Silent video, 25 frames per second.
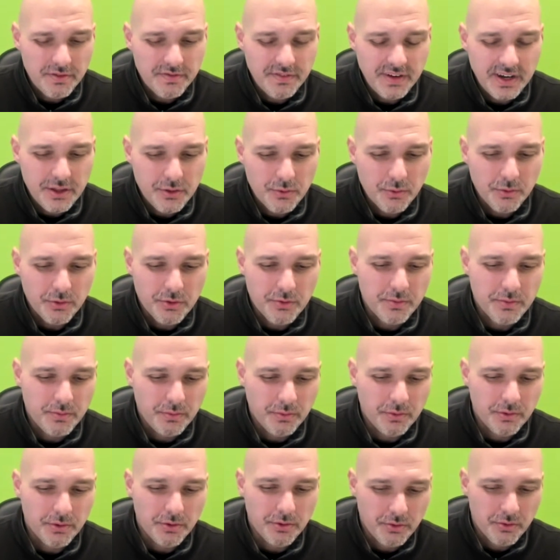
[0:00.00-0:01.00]
advice
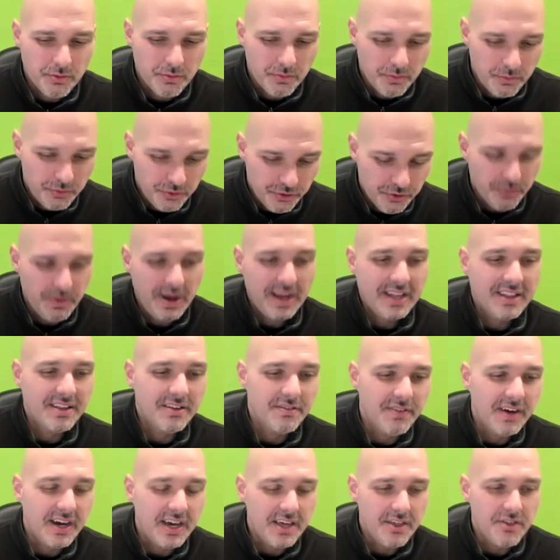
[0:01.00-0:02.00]
was direct
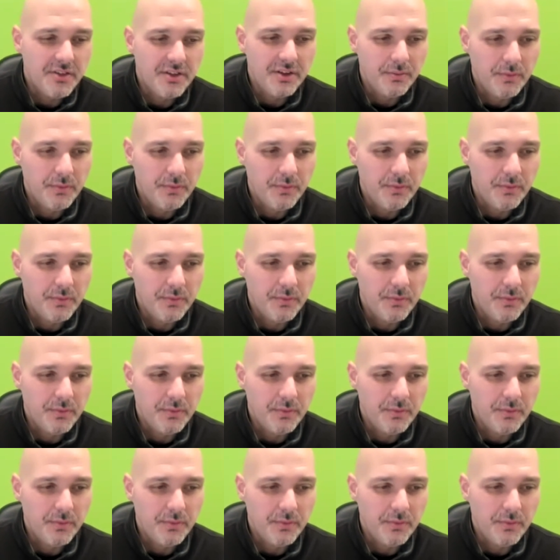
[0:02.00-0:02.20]
advice,